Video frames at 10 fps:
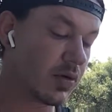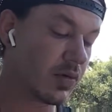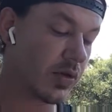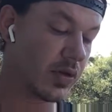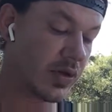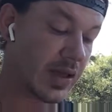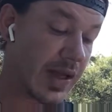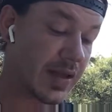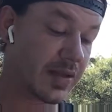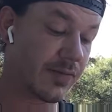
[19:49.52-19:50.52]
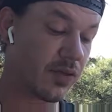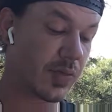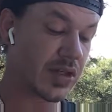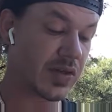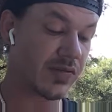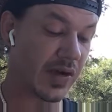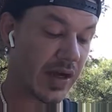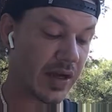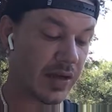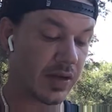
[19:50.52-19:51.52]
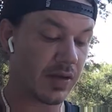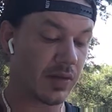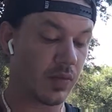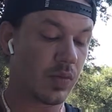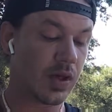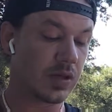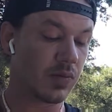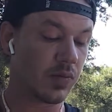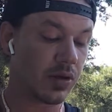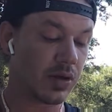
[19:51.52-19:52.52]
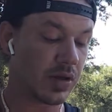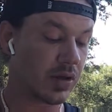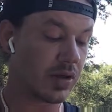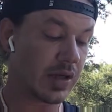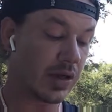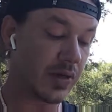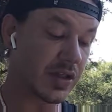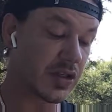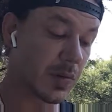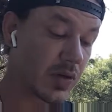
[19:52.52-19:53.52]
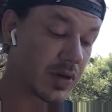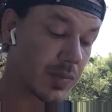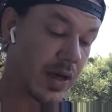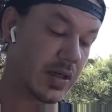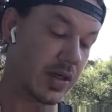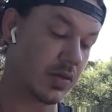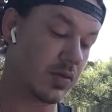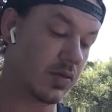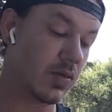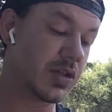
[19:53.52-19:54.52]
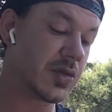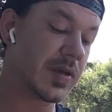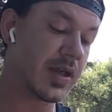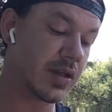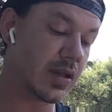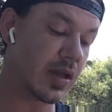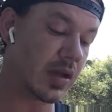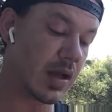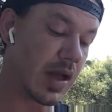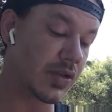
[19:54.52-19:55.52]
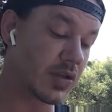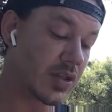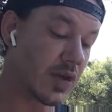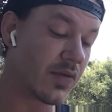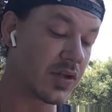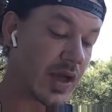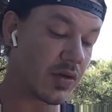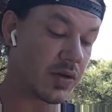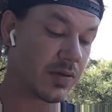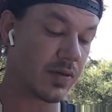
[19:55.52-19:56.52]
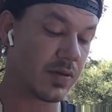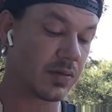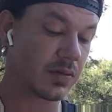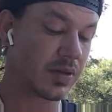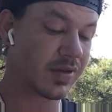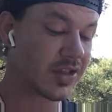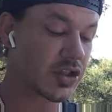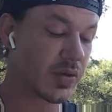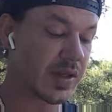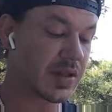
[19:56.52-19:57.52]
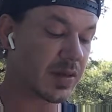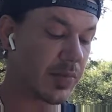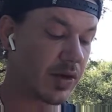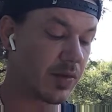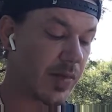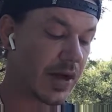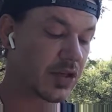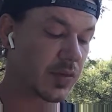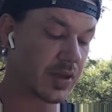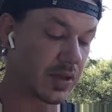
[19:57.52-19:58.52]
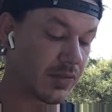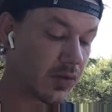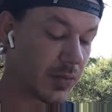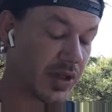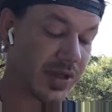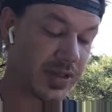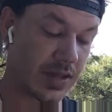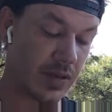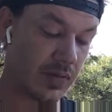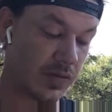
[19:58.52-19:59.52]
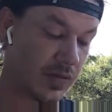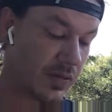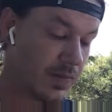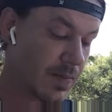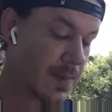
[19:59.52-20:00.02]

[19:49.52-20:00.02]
Therefore, when looking at the formation phi, reading the word, hearing it spoken by another, or speaking it yourself aloud, This creates the mirrored match within the formula itself.